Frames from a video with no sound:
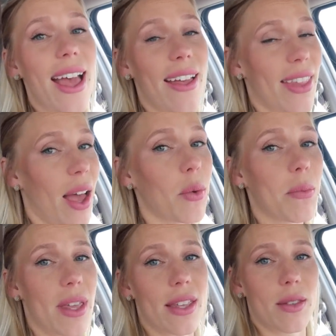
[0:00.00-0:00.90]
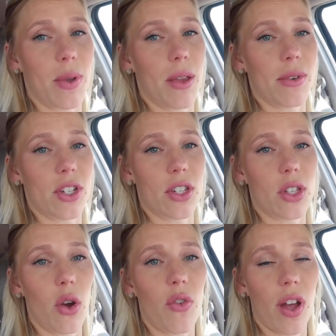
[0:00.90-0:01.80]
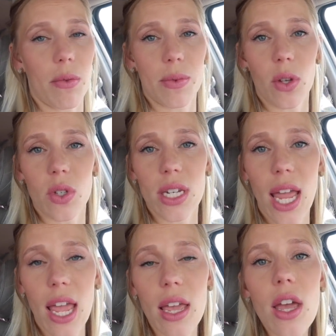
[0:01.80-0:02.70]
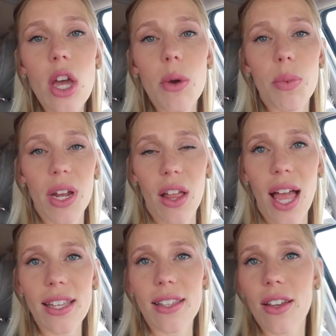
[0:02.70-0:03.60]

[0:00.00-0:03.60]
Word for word: And that will be this week, which is so fun. So today, yeah. Brielle has,